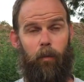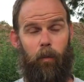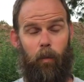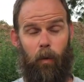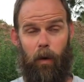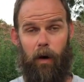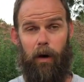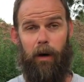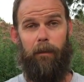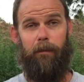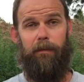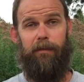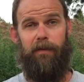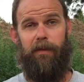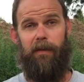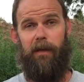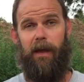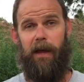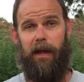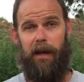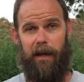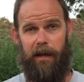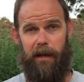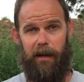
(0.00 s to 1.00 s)
warmth
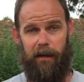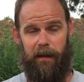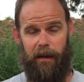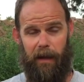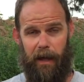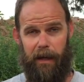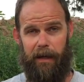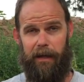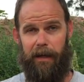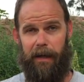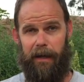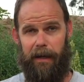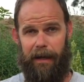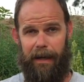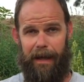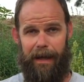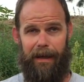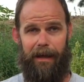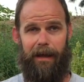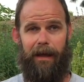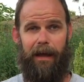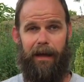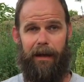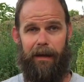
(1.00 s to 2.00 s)
and light and,
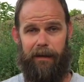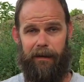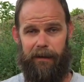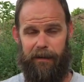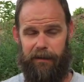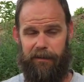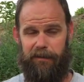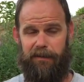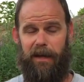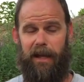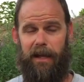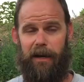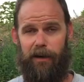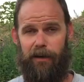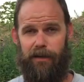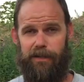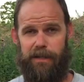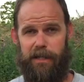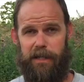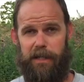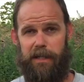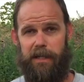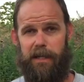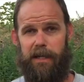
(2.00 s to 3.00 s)
and its
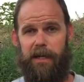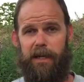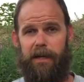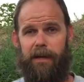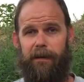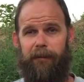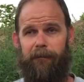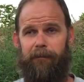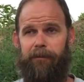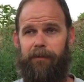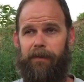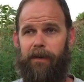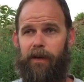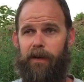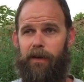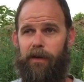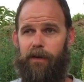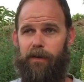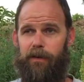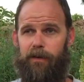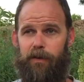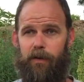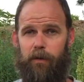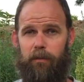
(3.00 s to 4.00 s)
energy
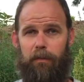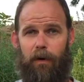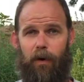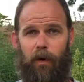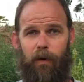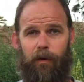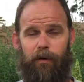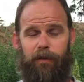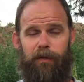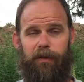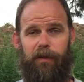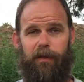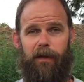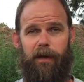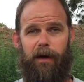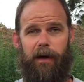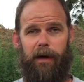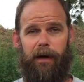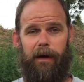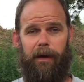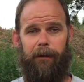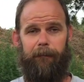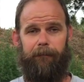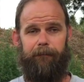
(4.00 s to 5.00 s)
to both
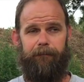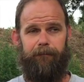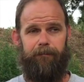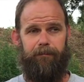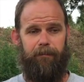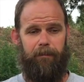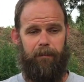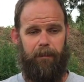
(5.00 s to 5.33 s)
um,